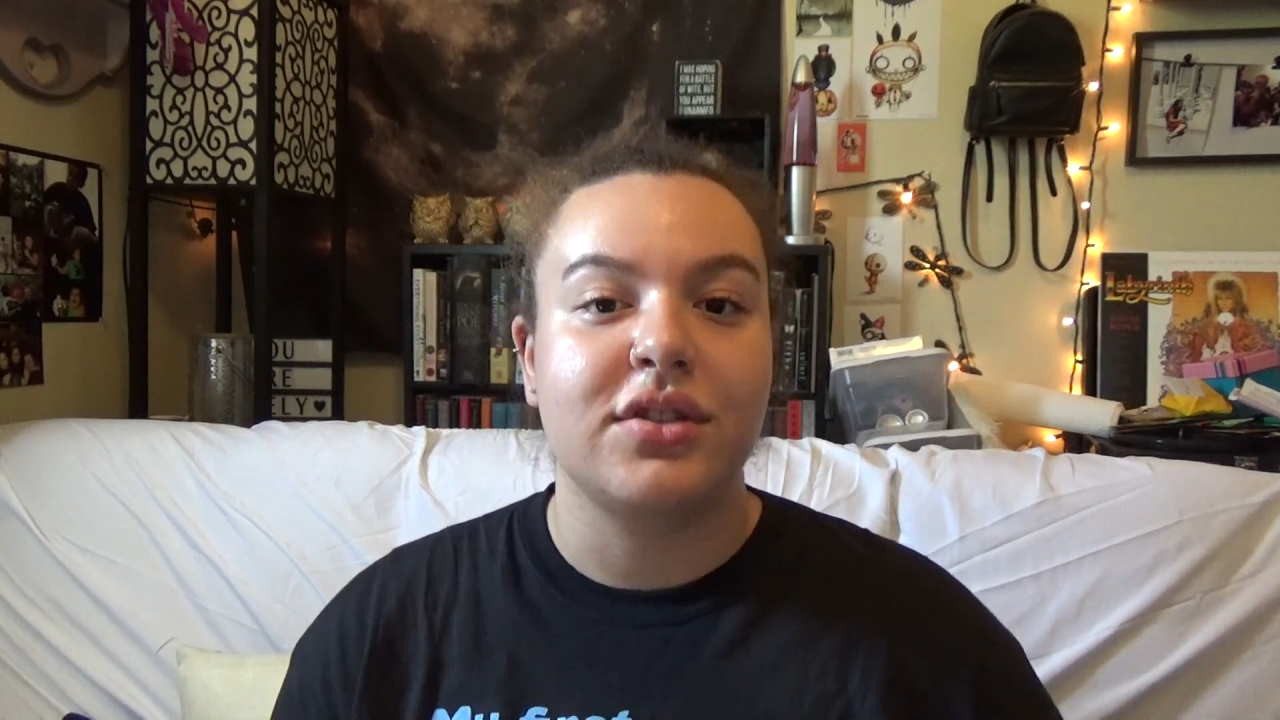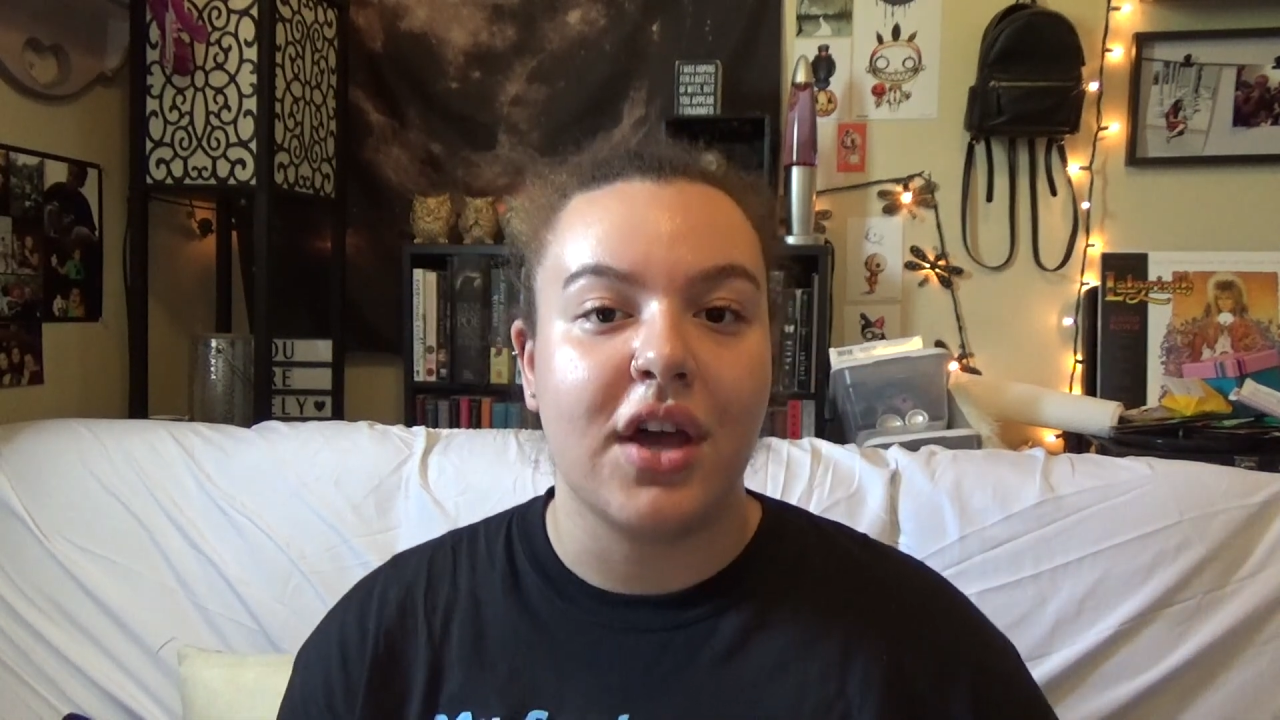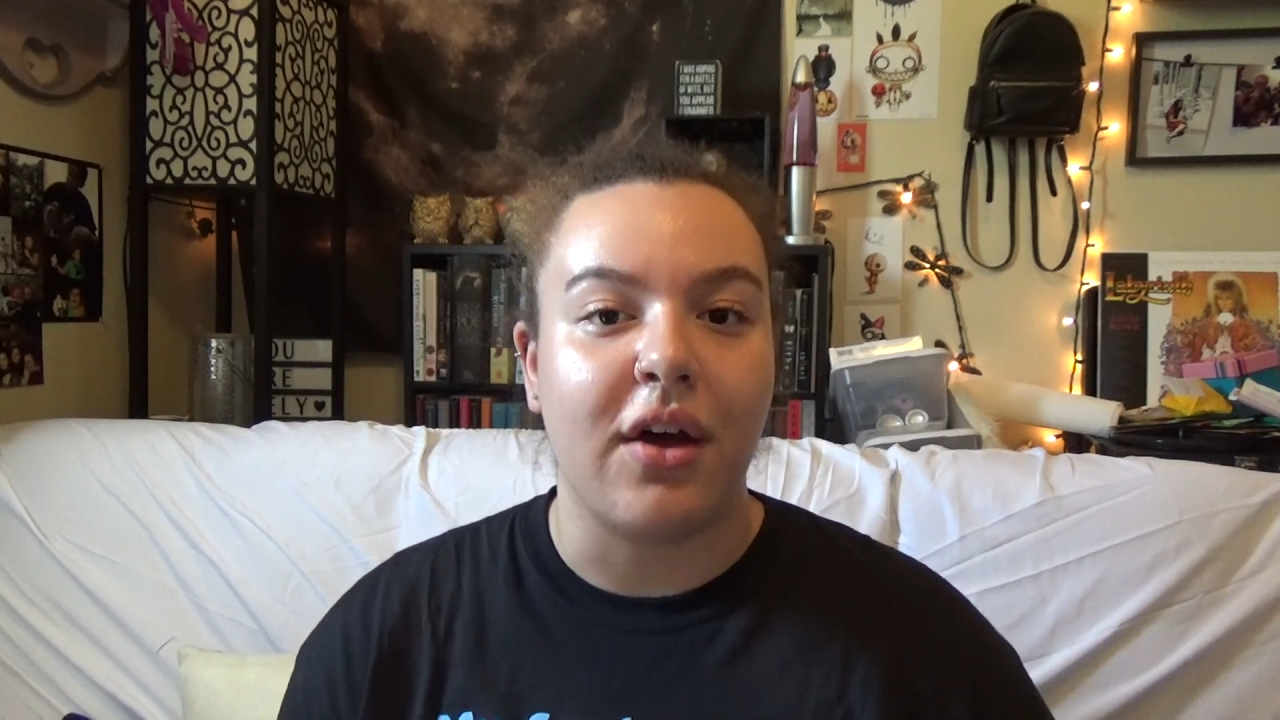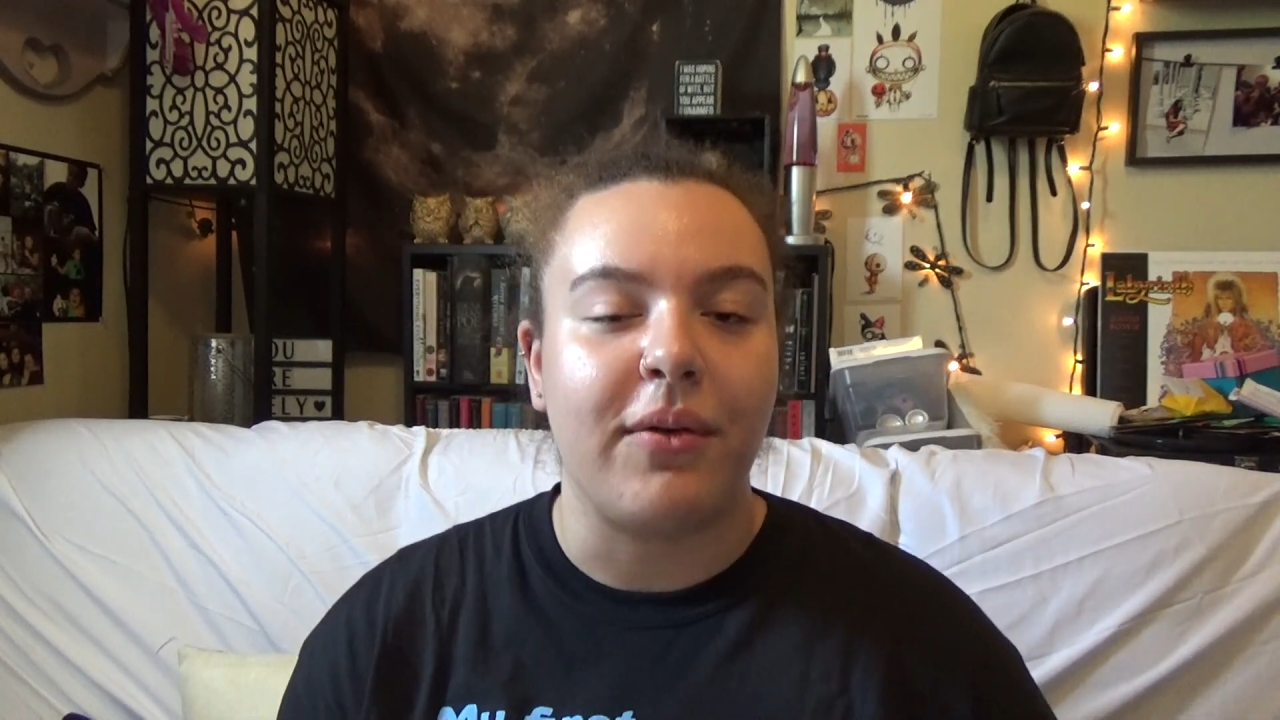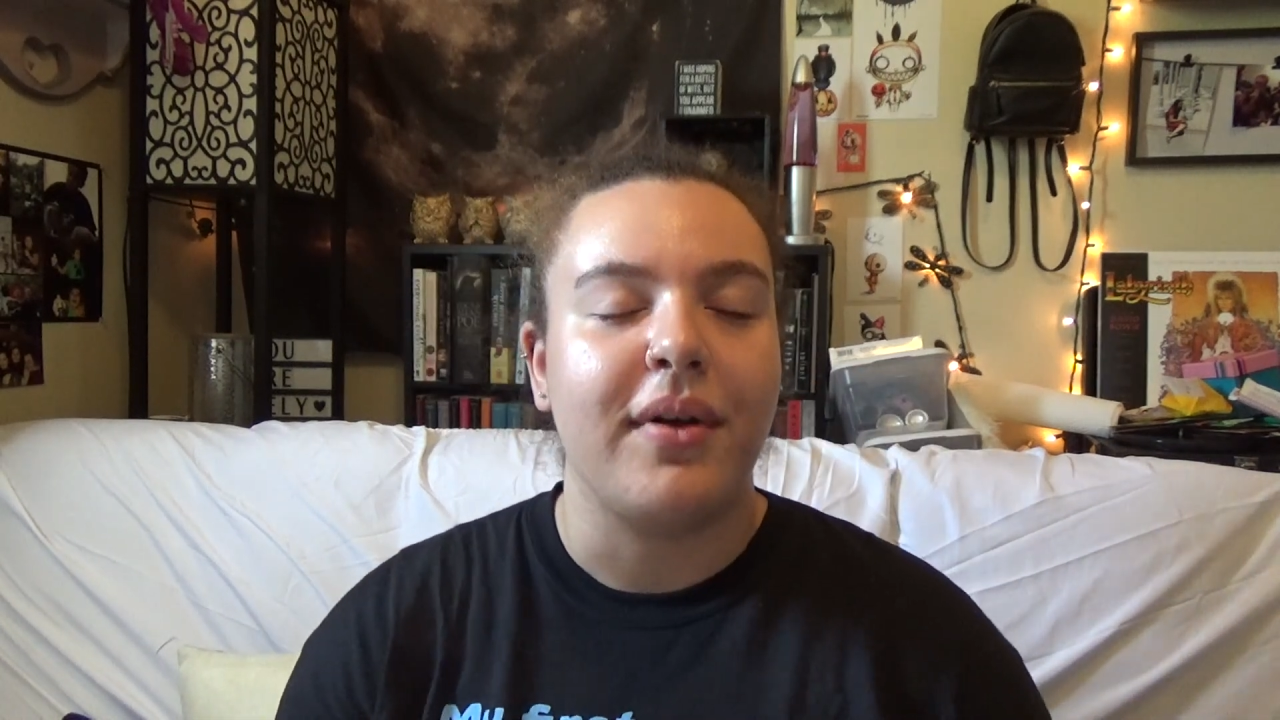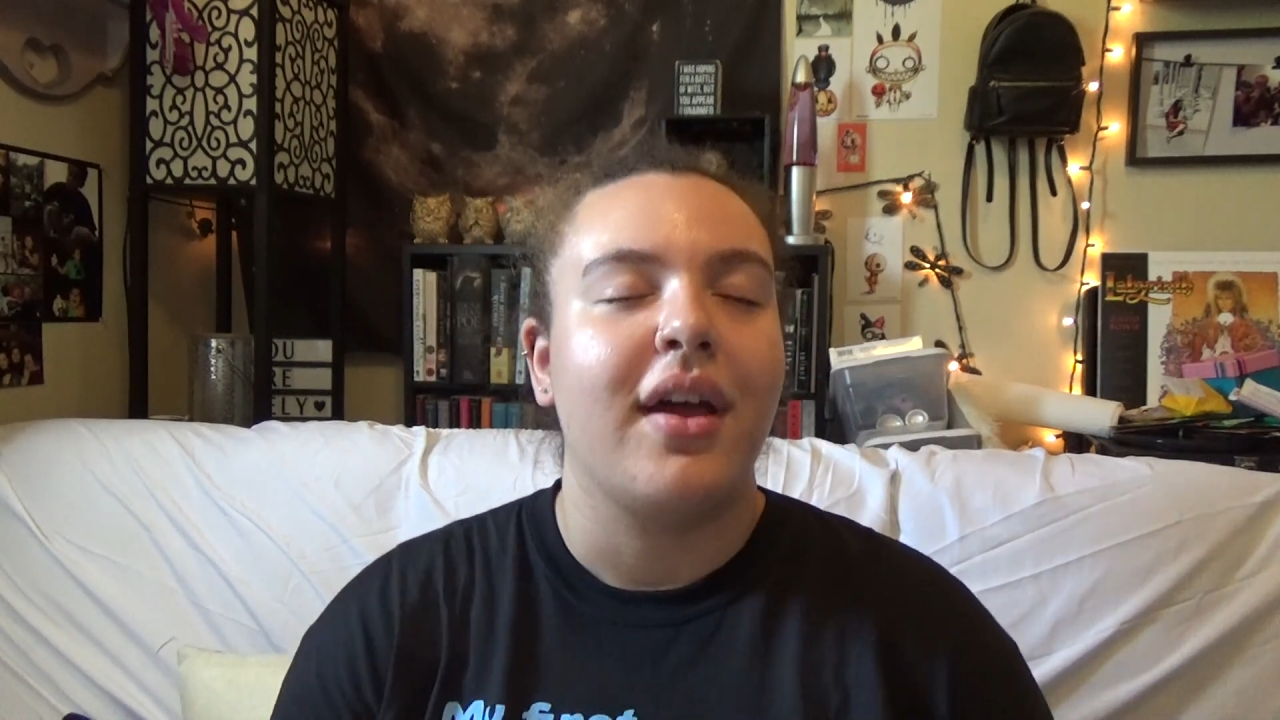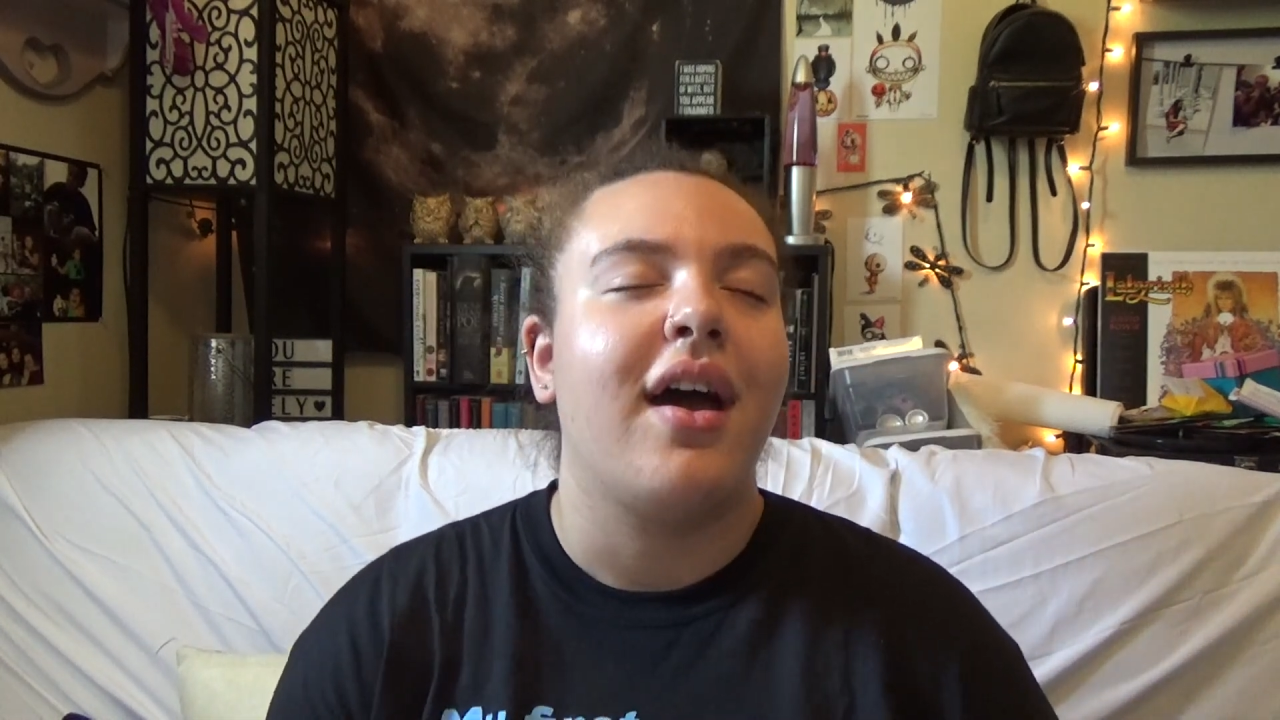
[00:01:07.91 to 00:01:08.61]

So